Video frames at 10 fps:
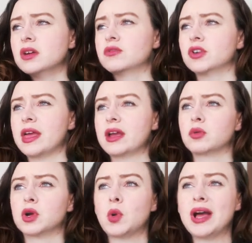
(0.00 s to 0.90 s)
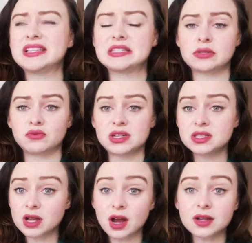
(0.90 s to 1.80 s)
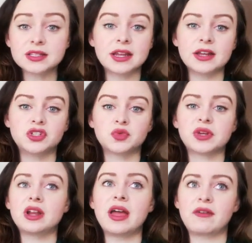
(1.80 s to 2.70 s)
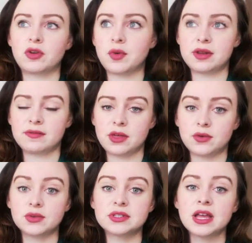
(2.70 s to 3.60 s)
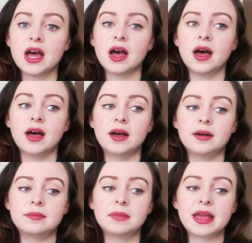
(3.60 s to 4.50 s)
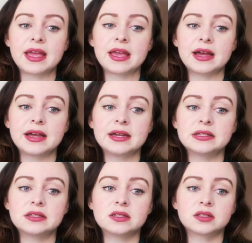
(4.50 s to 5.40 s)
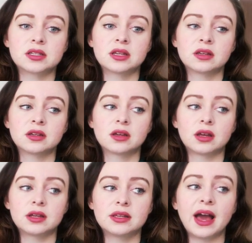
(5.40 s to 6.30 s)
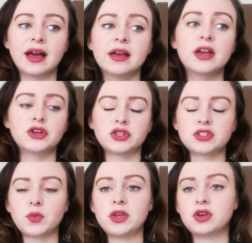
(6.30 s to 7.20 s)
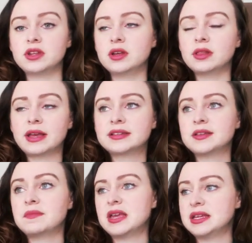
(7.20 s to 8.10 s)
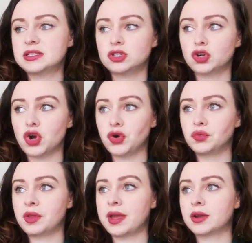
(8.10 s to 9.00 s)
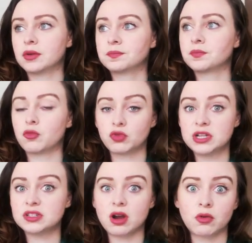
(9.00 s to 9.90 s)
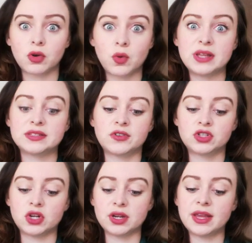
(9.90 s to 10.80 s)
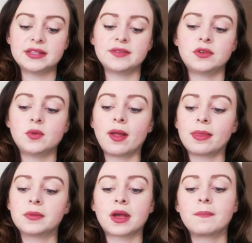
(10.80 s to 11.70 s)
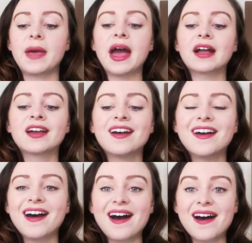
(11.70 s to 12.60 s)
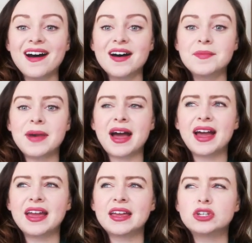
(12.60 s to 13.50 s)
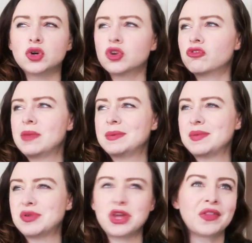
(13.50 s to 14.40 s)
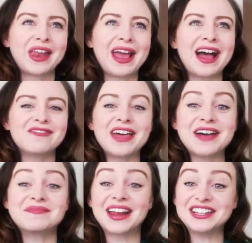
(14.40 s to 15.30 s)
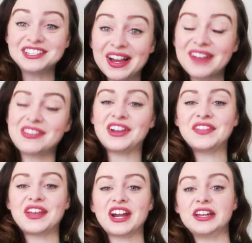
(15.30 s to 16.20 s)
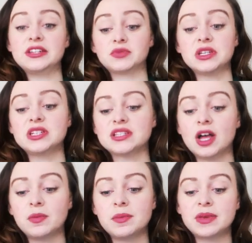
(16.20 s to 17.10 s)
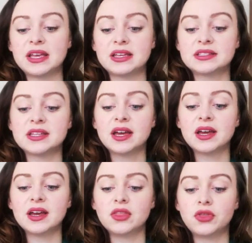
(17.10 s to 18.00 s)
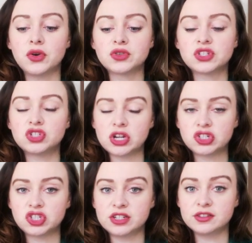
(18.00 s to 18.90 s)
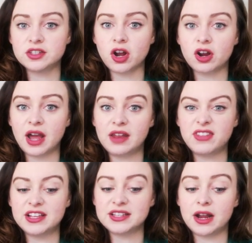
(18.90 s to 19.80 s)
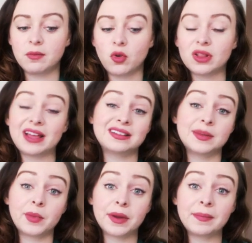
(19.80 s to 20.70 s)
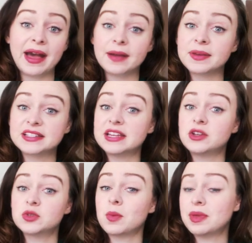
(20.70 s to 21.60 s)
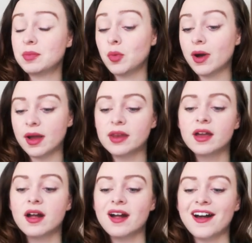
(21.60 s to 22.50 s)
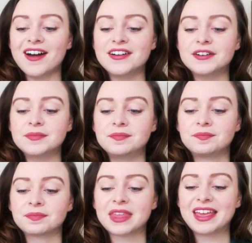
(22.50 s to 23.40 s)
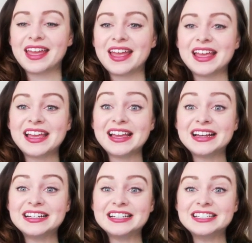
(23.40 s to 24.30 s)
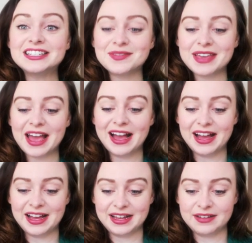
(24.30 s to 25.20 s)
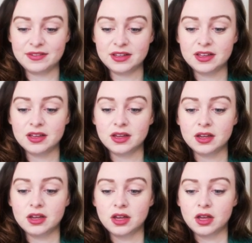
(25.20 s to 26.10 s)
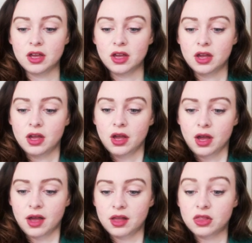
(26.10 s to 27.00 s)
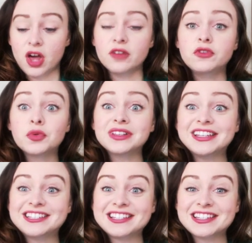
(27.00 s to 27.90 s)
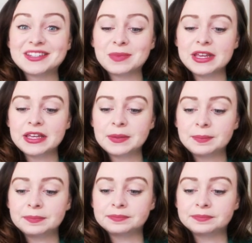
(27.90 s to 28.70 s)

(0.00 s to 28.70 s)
For like requests and restocks, and I do read every one of those. And yeah, so that's a way you can like submit your own like restock requests for certain kits if you want them to come back. I don't know if many people know that I have that, but I have it on there, and it really does help me because those suggestions are kind of things that are more likely to bring back because I know it's what people want. And we have a lot of new releases this week.